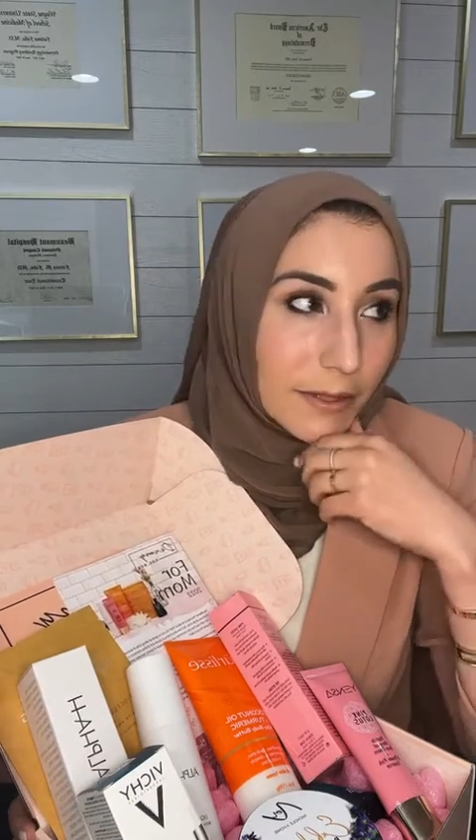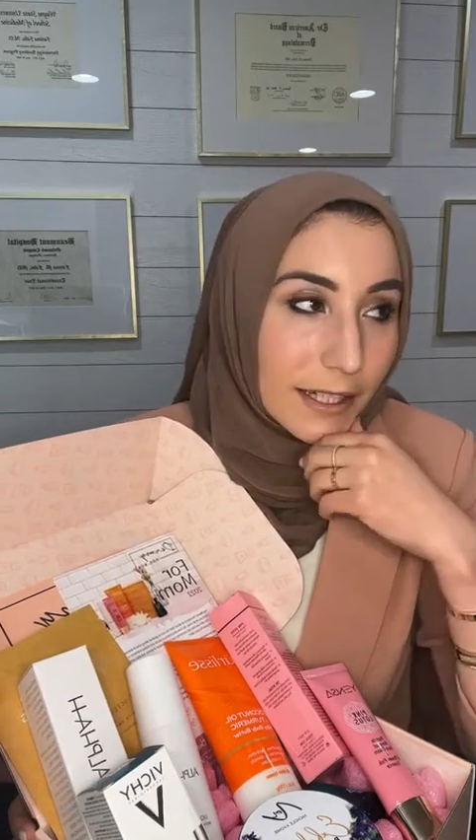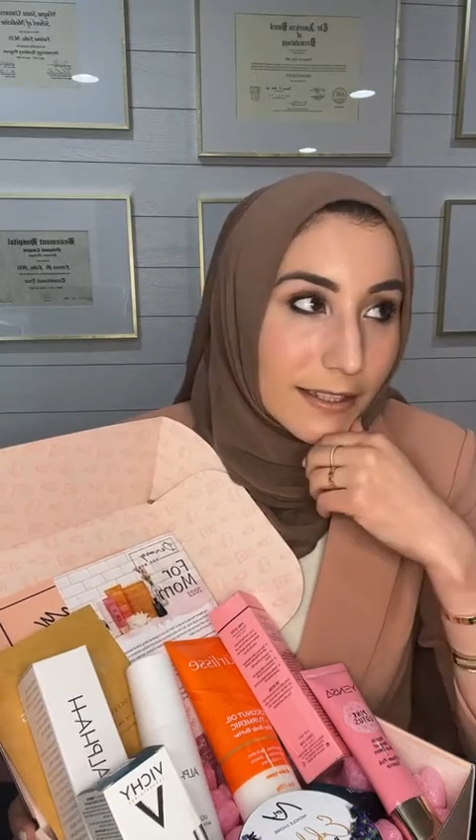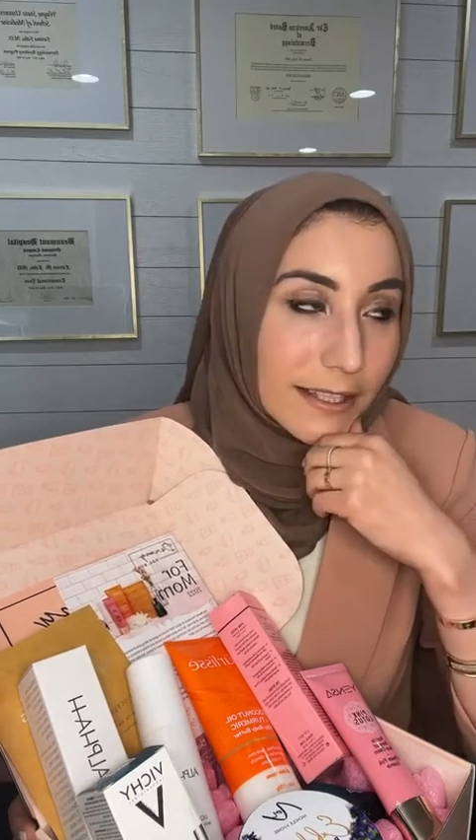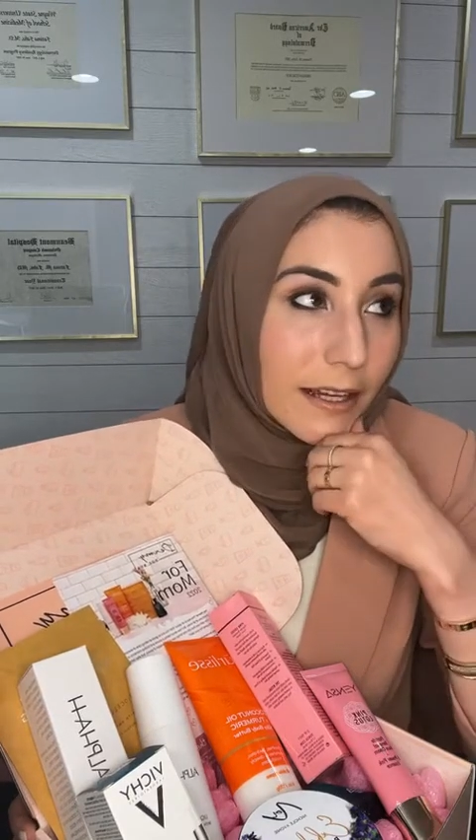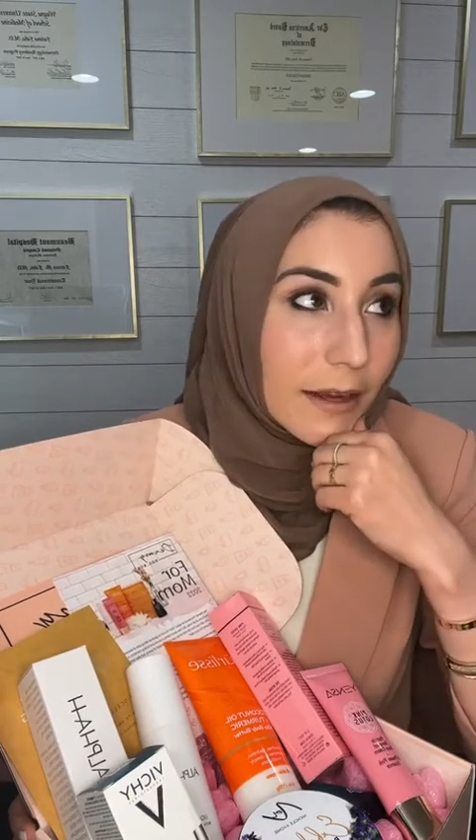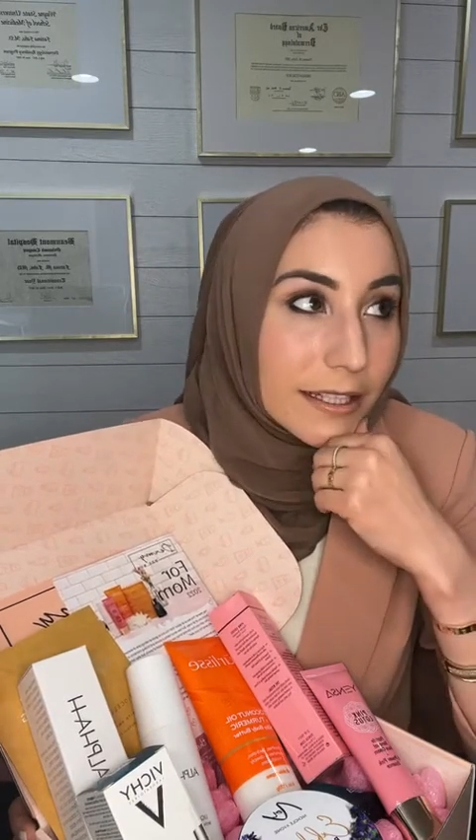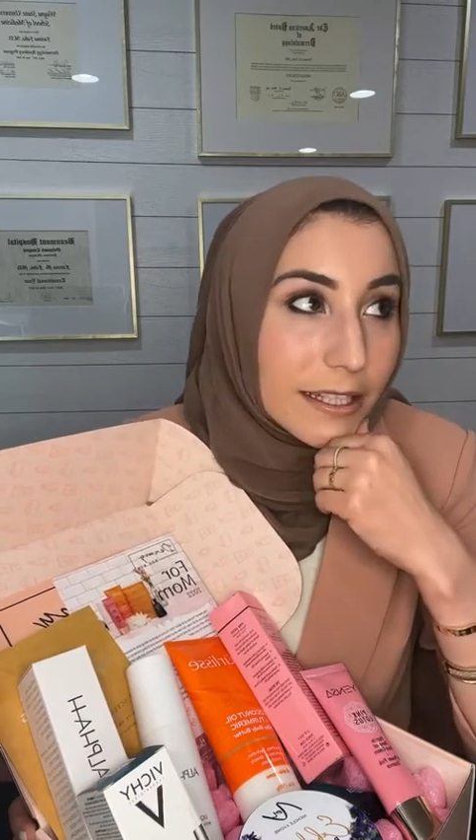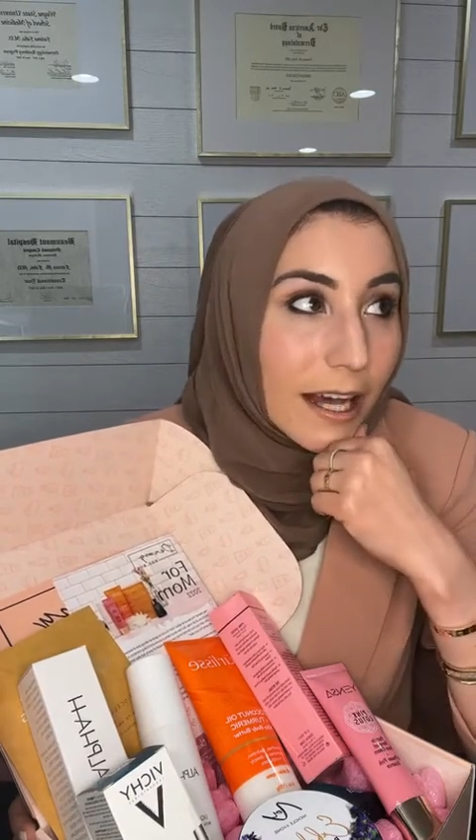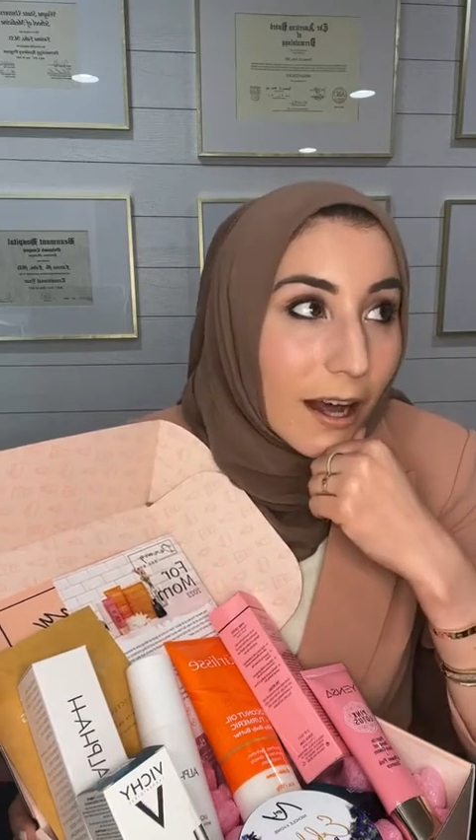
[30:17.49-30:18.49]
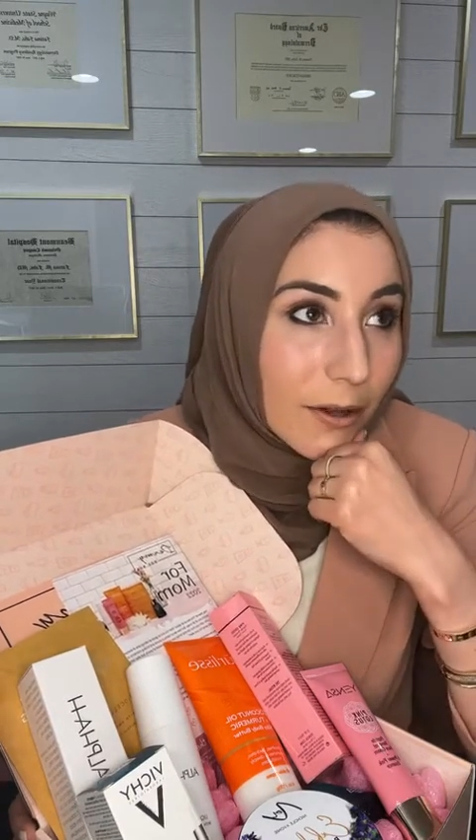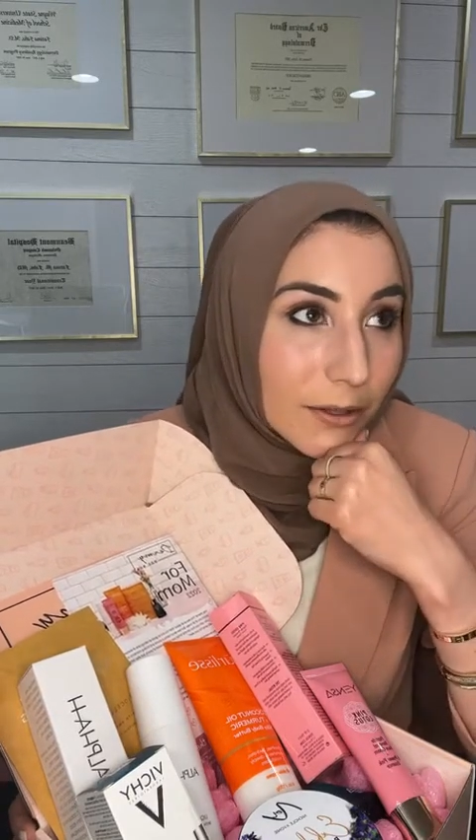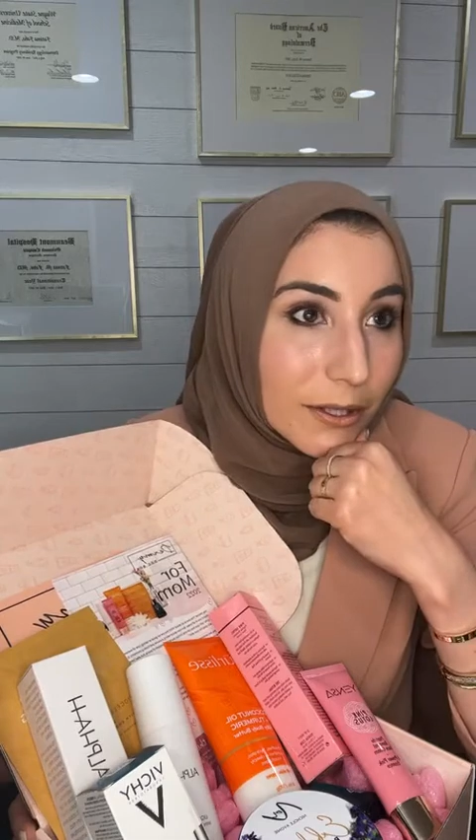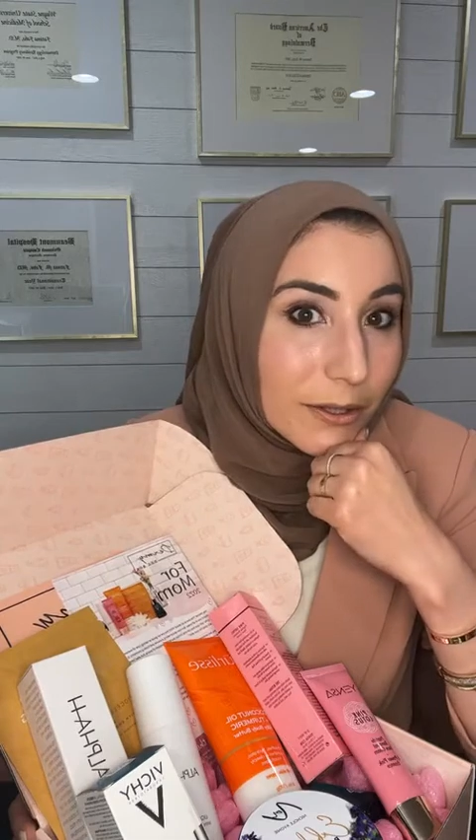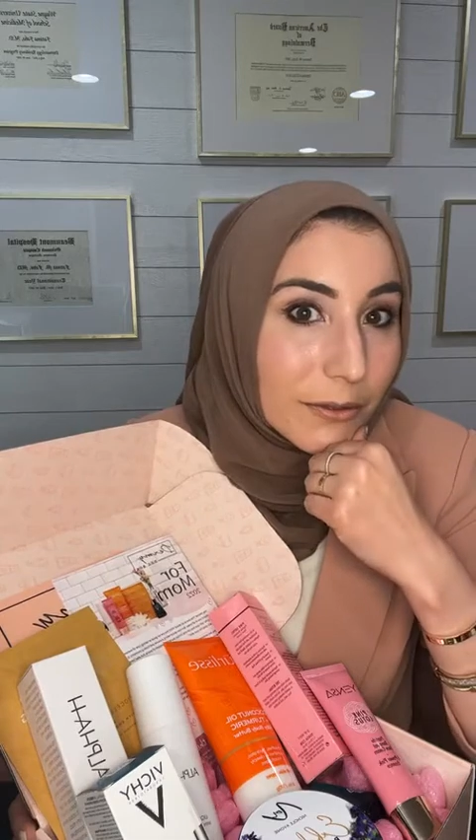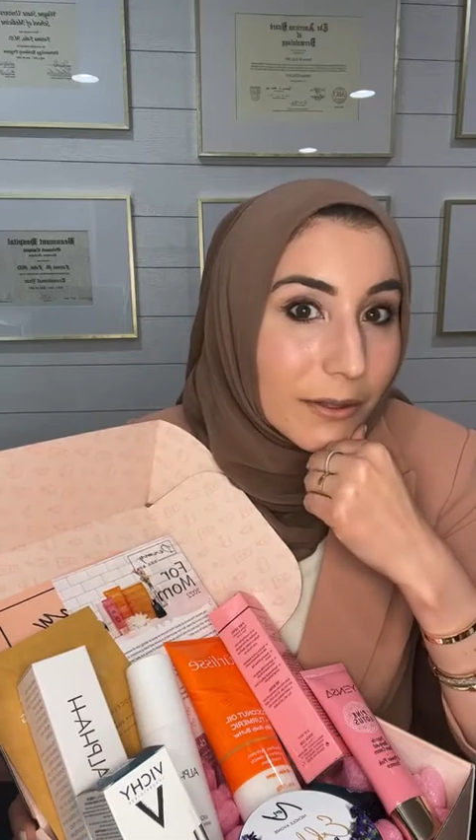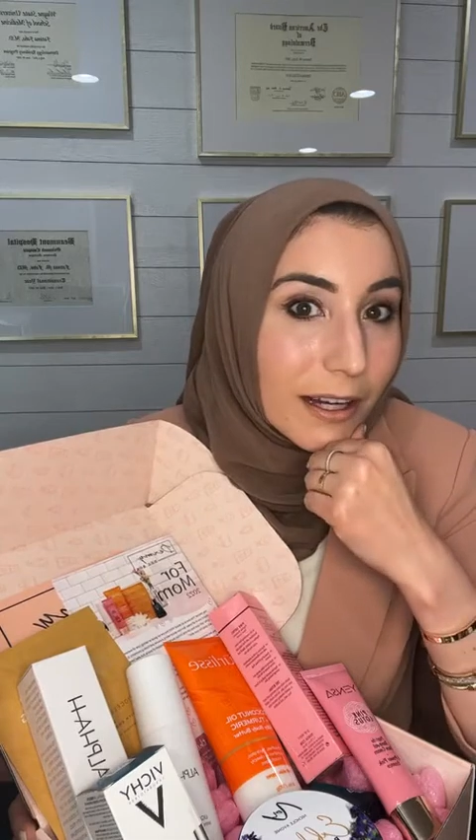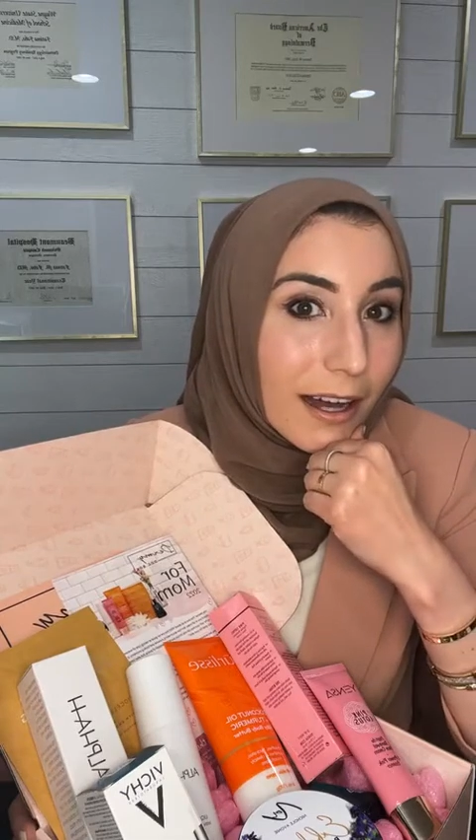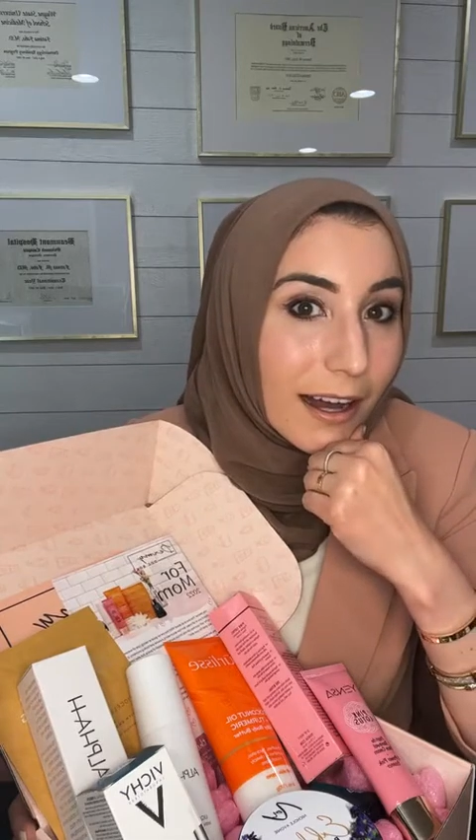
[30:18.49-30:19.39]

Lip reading: what else can I tell you?